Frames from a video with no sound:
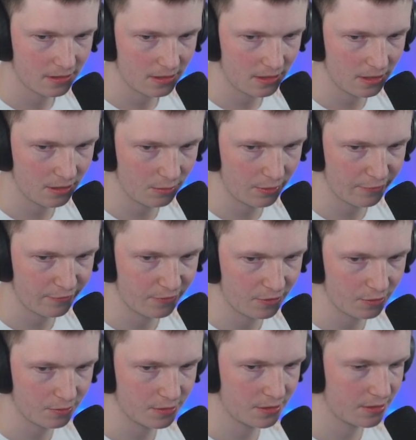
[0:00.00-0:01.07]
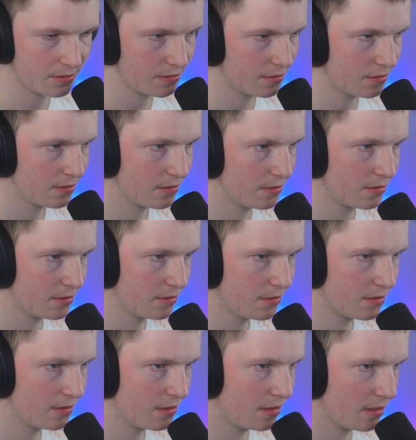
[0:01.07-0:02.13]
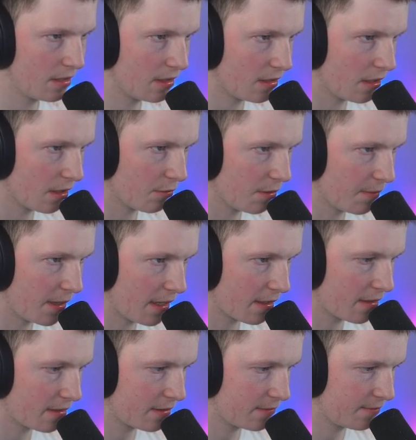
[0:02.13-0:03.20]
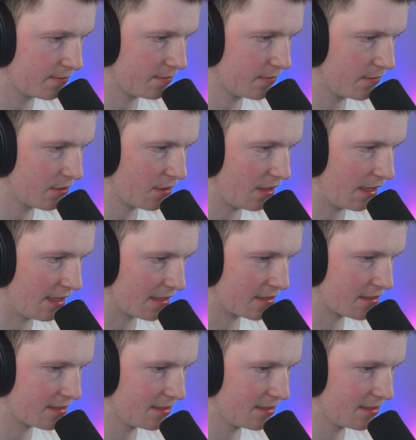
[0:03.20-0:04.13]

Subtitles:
All the way forward. And all the way back. Look at that.